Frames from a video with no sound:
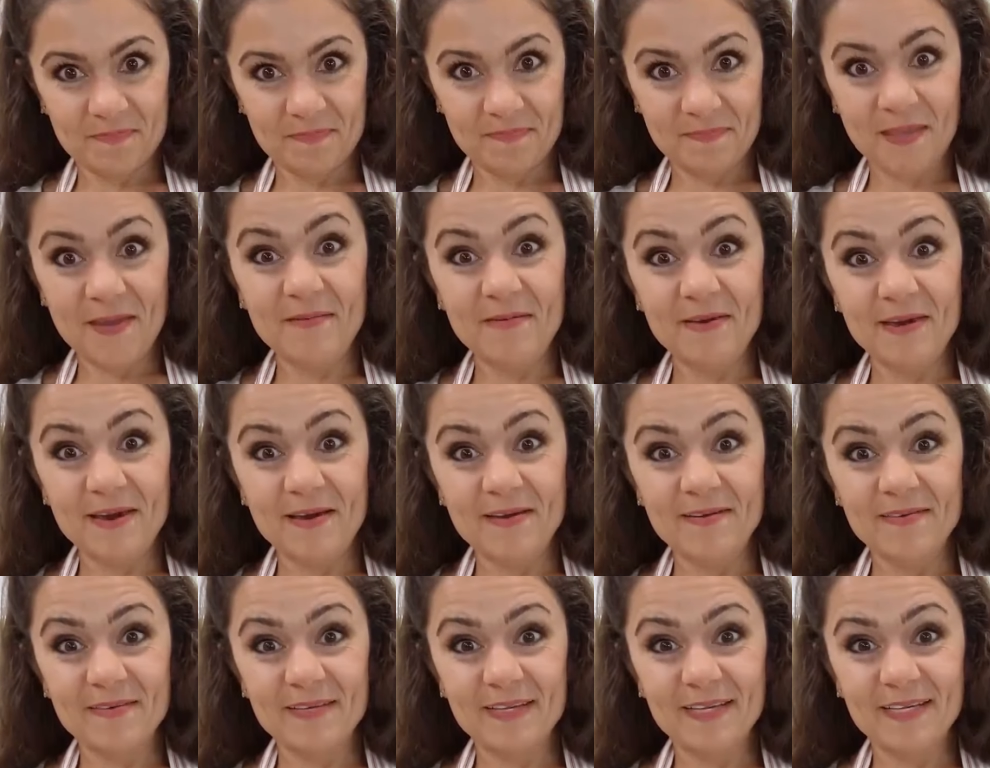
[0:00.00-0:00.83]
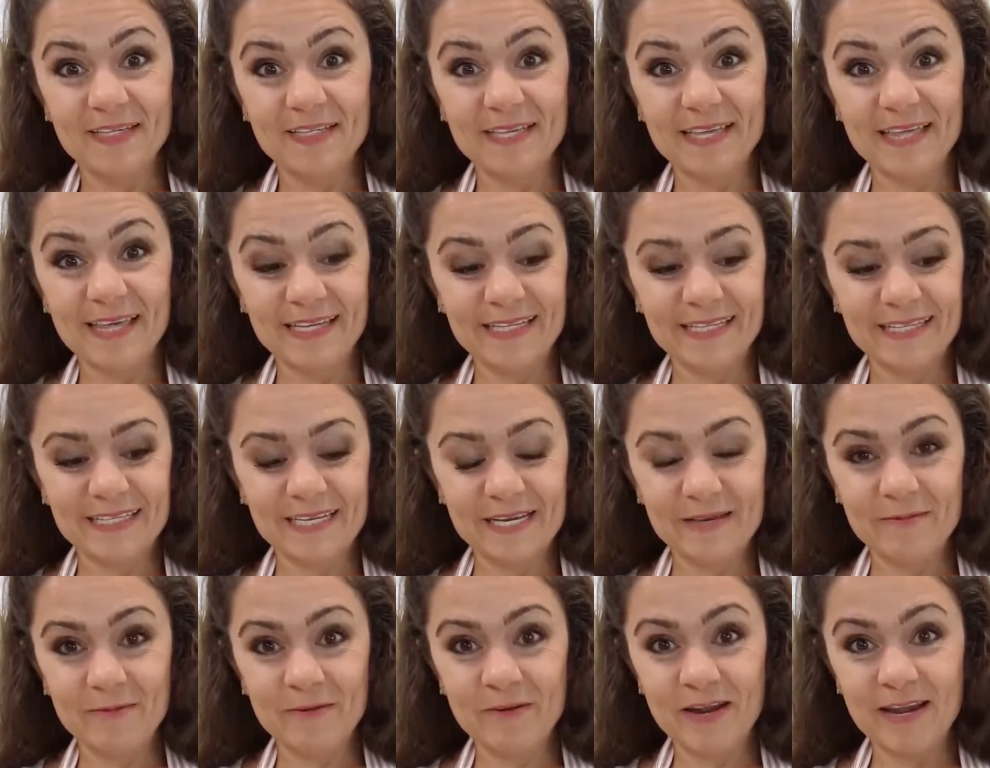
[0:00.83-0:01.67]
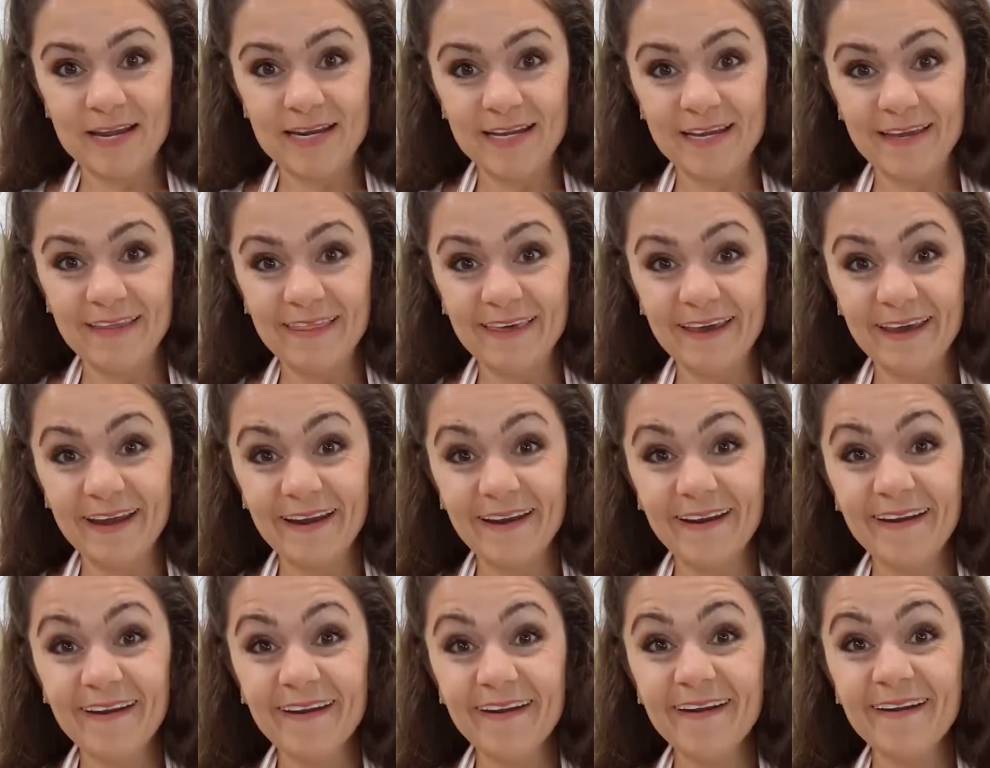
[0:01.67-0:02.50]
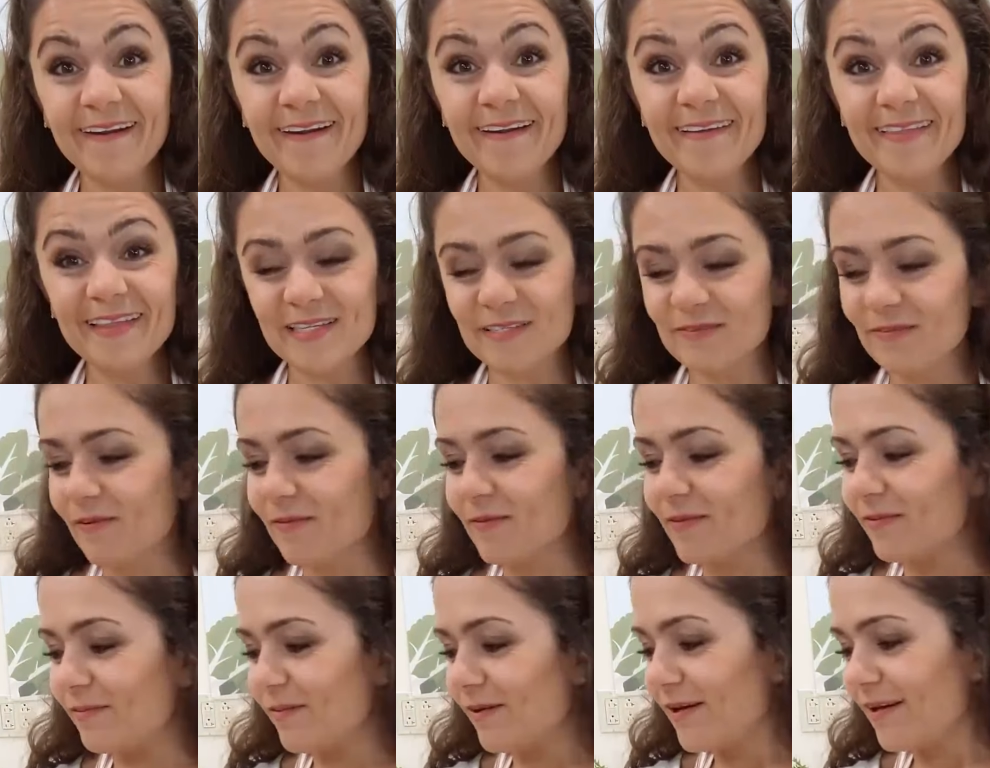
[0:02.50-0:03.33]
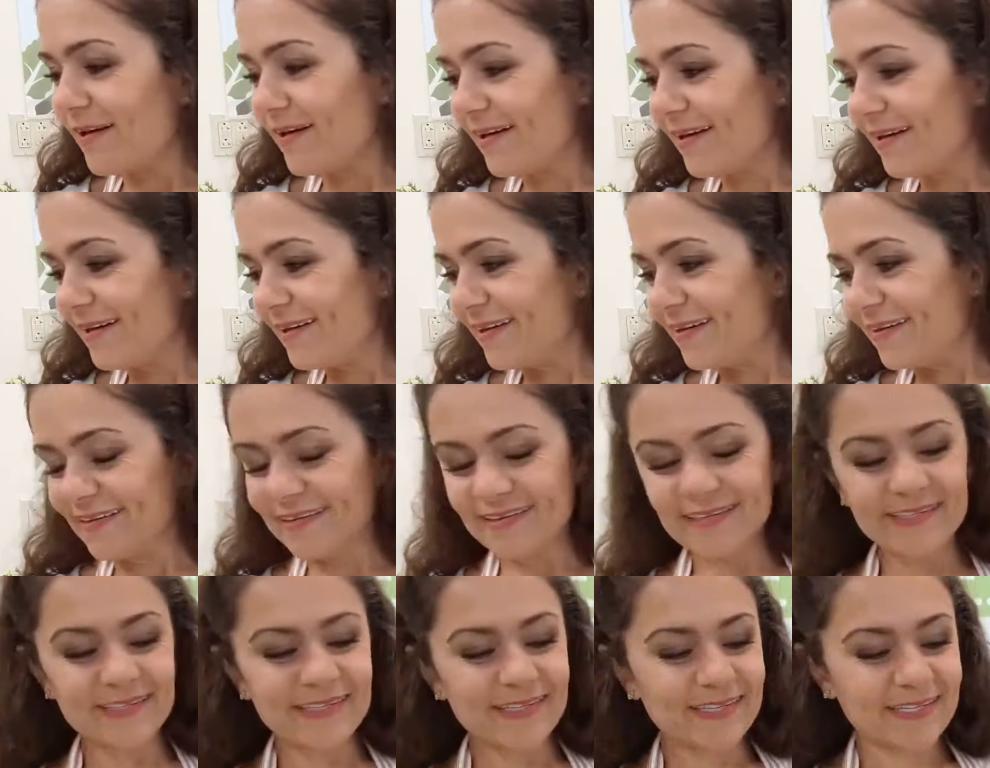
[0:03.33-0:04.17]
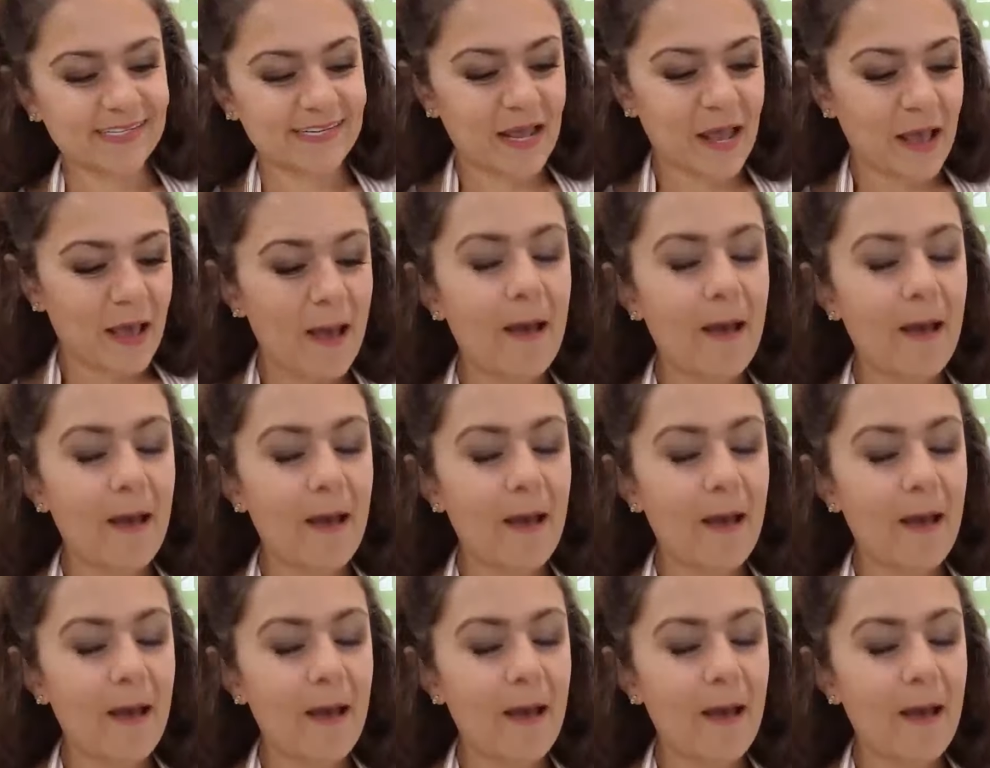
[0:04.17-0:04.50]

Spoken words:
There we go. You see that steam creating in there? That's what we want.